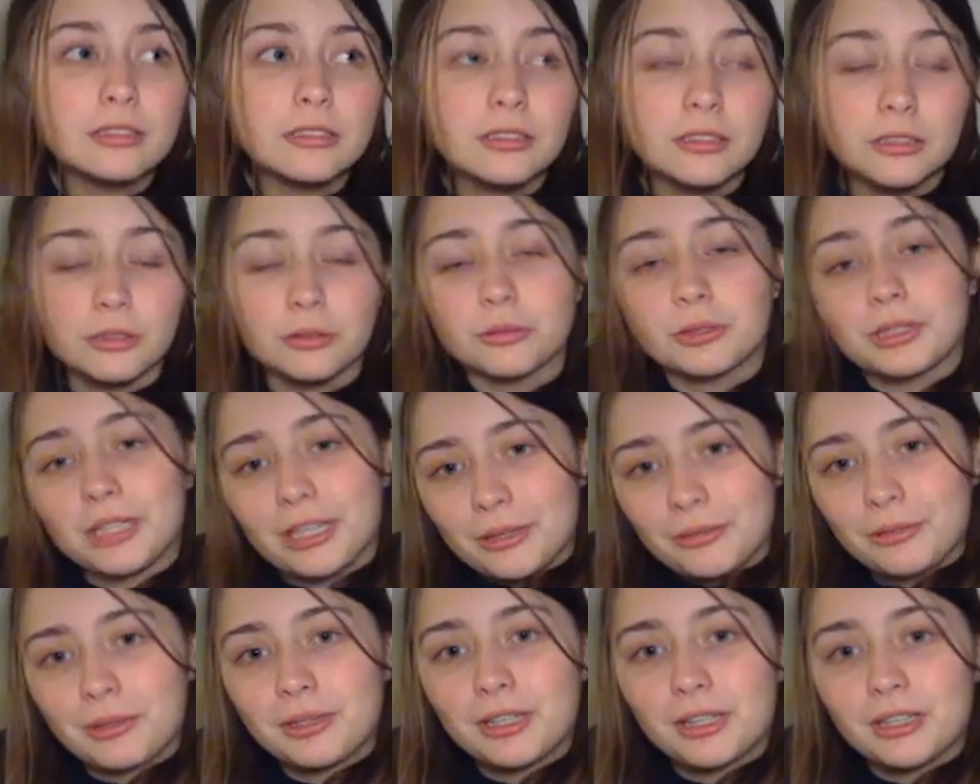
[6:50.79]
So
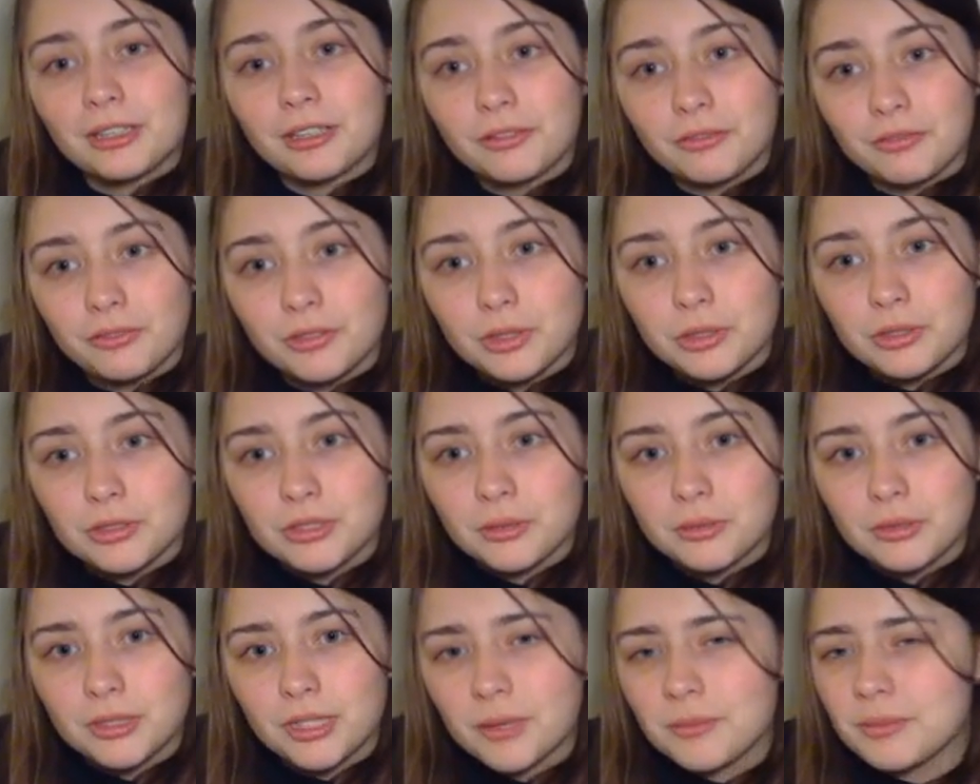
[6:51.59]
yeah, we got confused
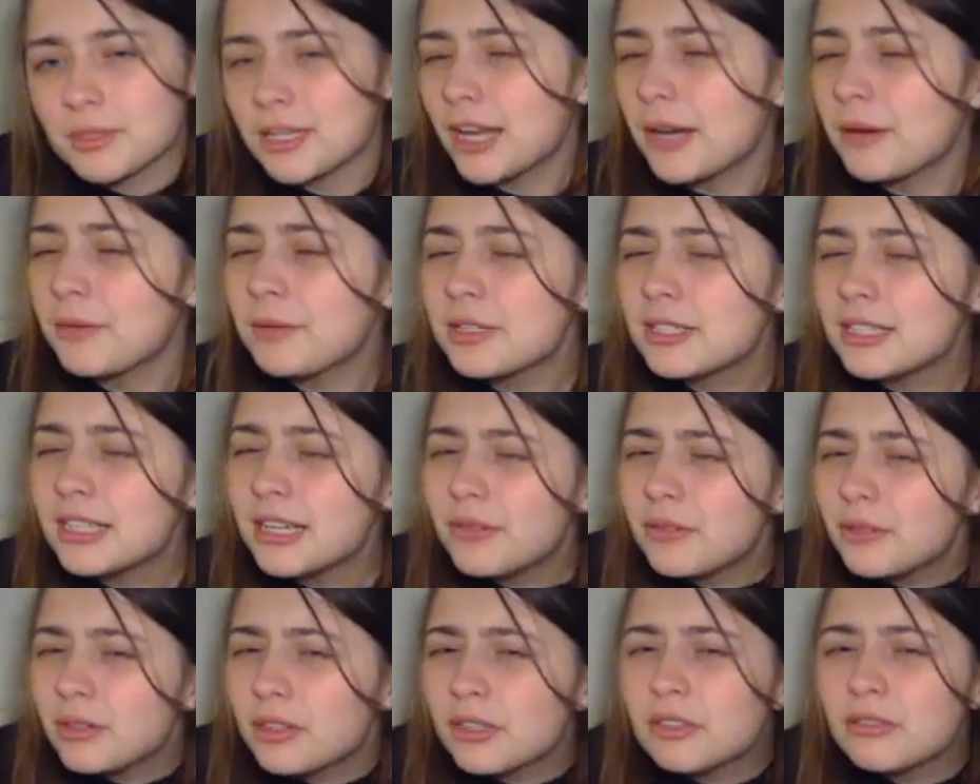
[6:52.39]
sometimes. I was
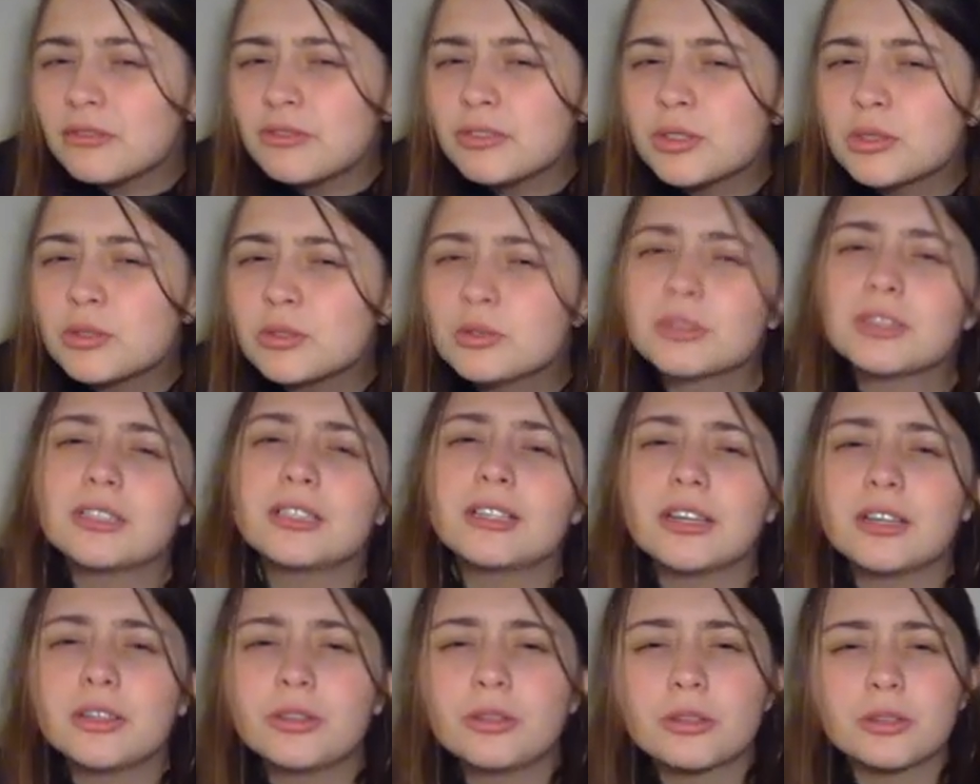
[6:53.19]
never confused with
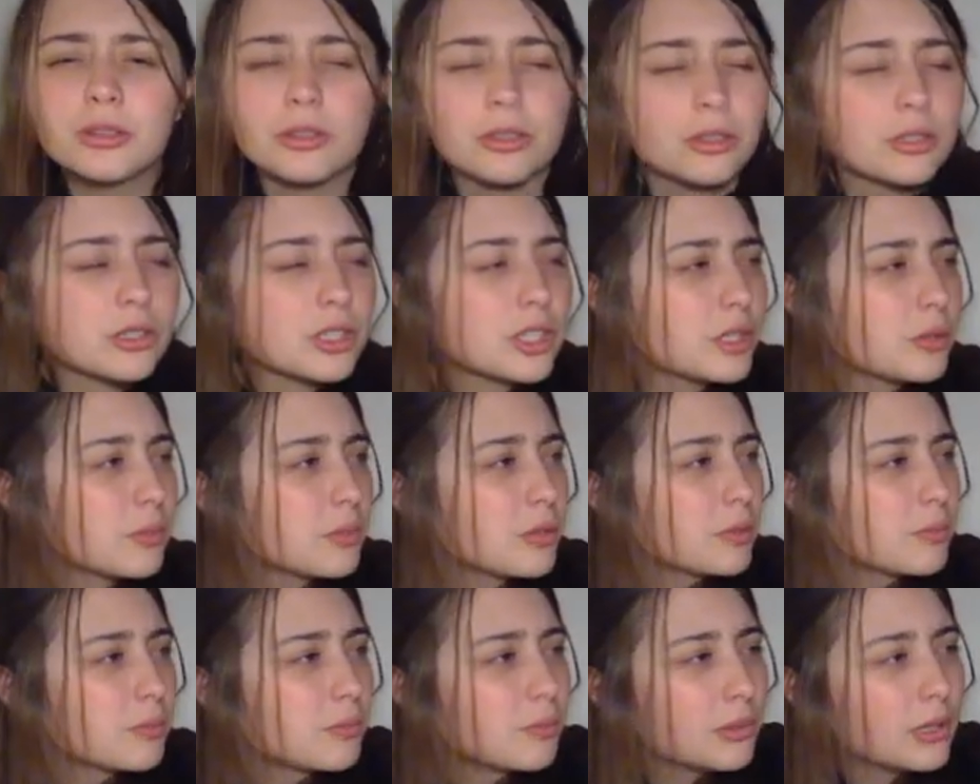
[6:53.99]
the other girl. She
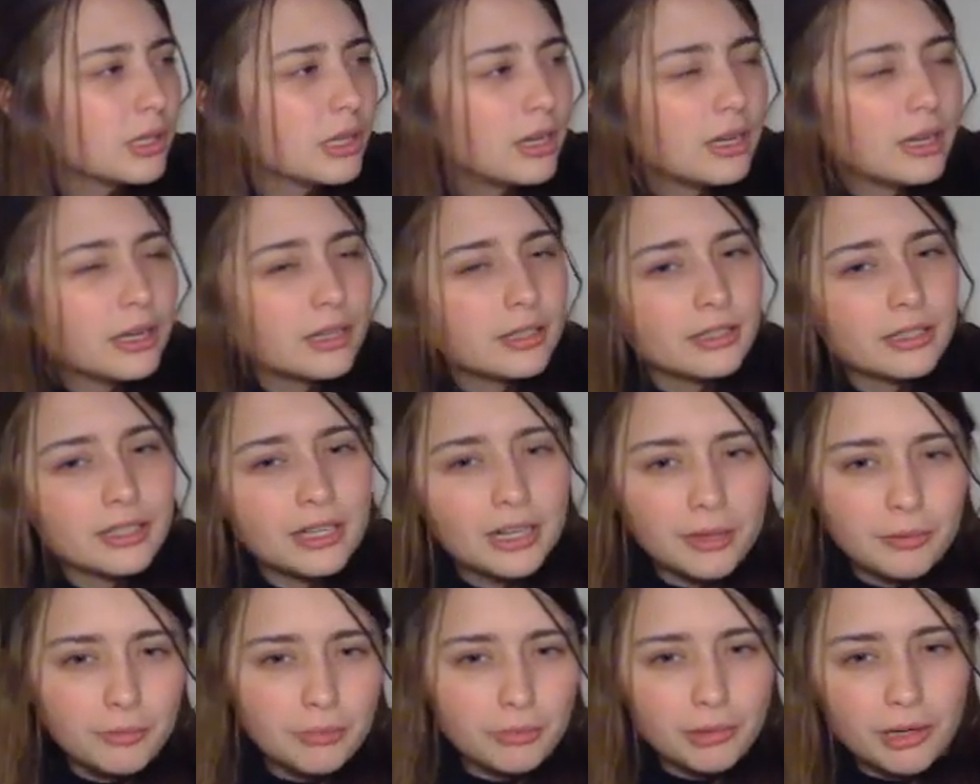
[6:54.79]
was blonde and
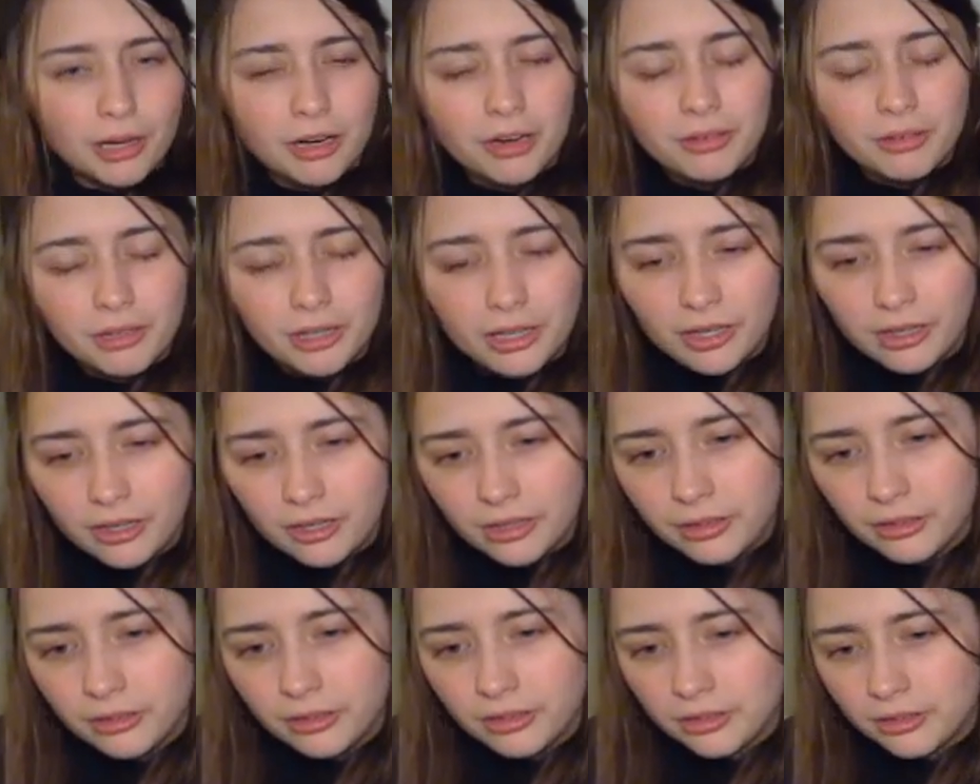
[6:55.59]
had brown
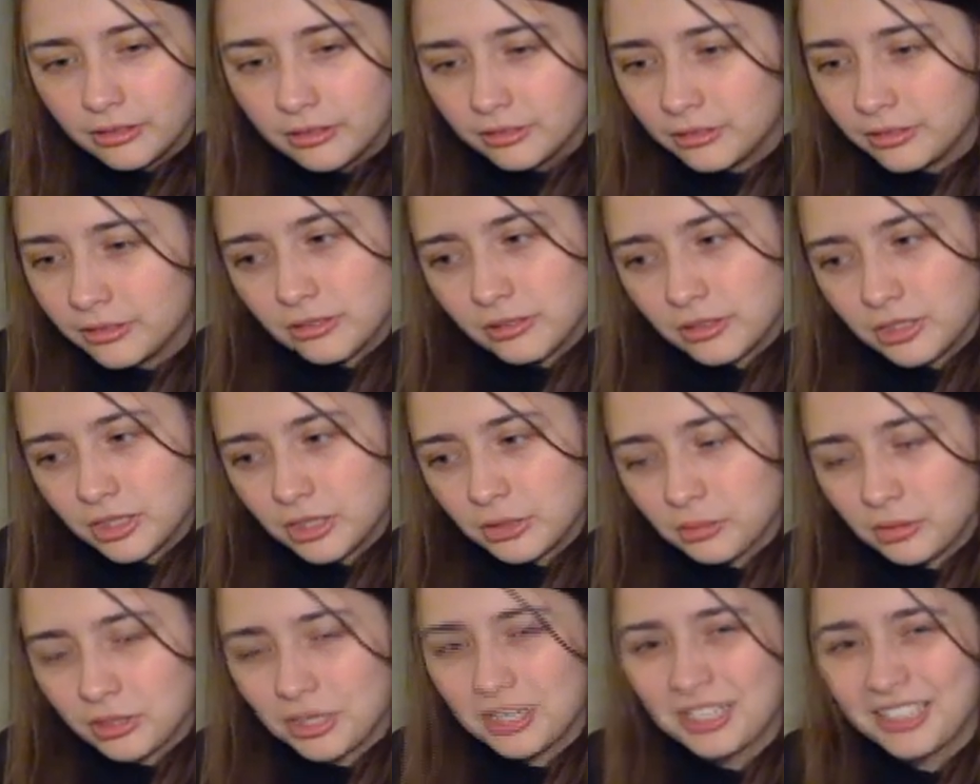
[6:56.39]
hair, and she
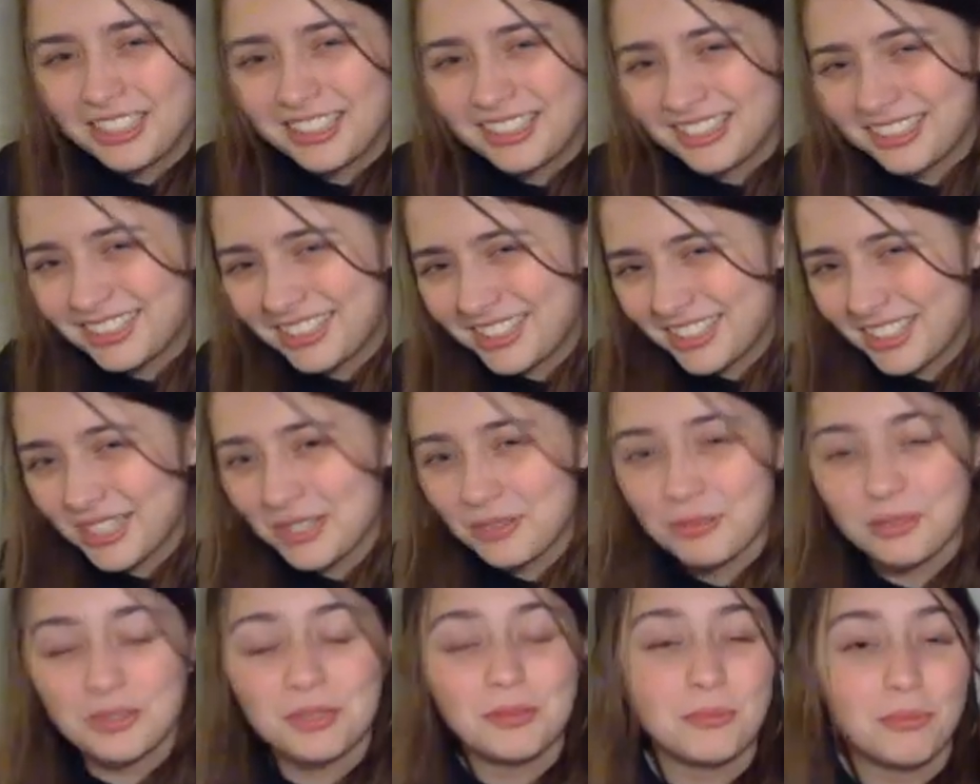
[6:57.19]

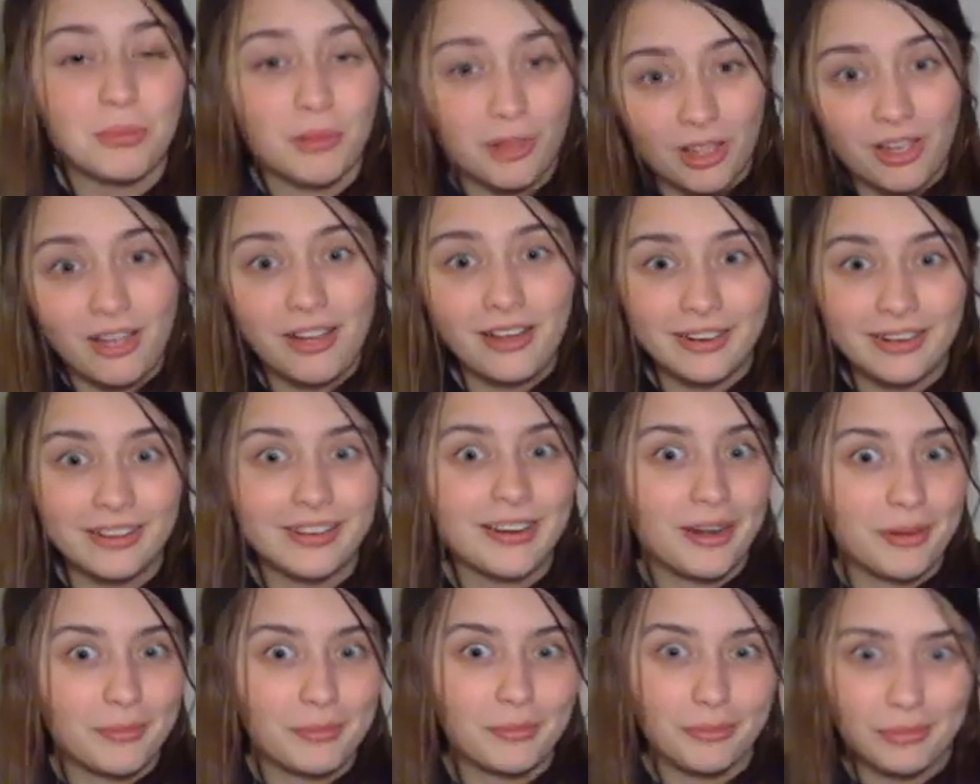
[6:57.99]
was blonde and
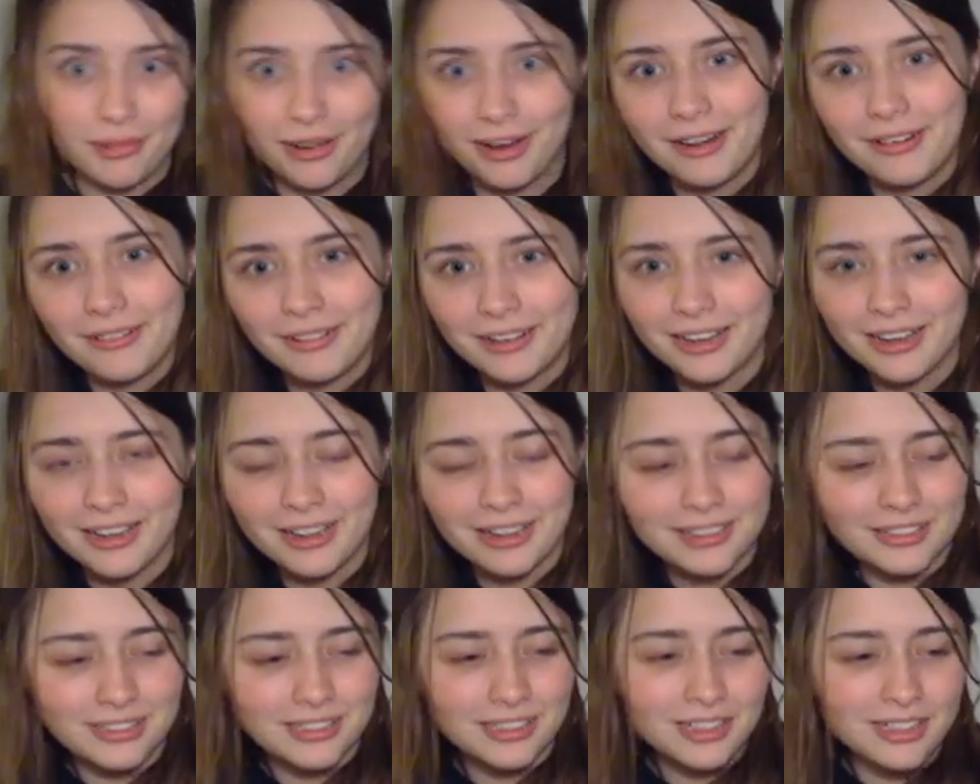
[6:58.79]
had brown
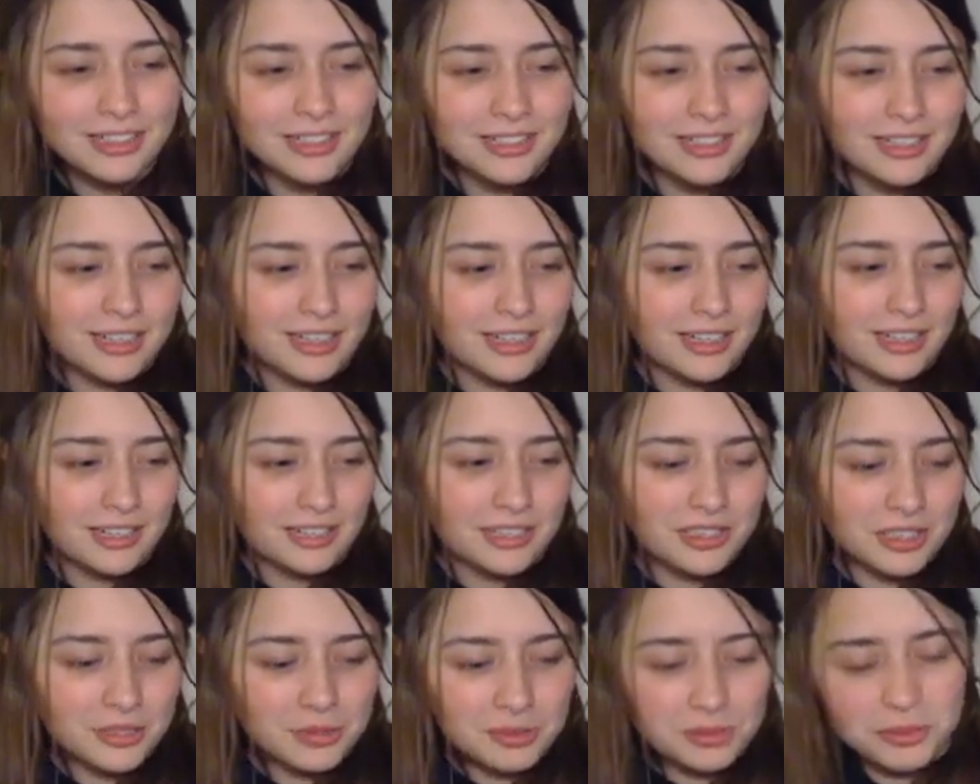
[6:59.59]
eyes,
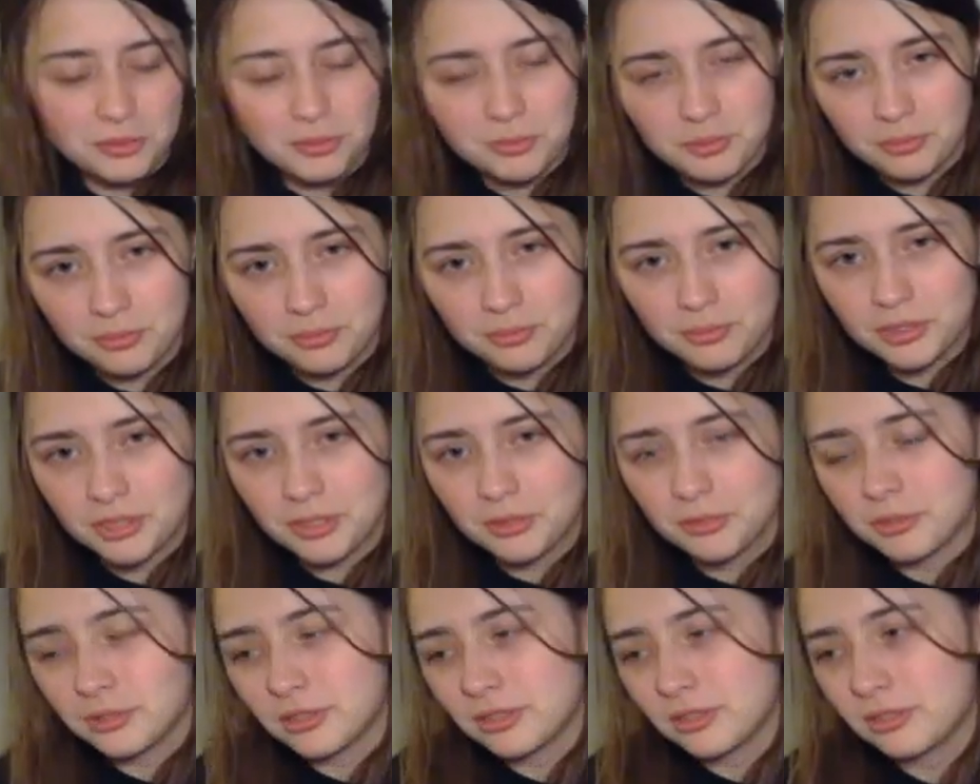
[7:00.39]
and she
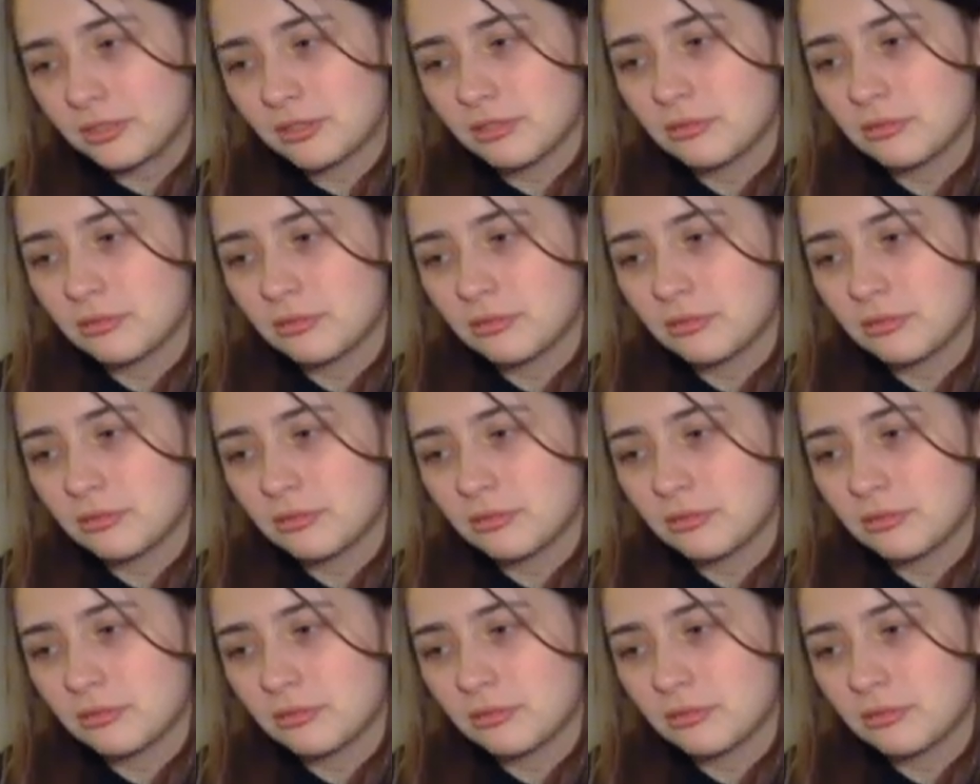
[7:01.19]
was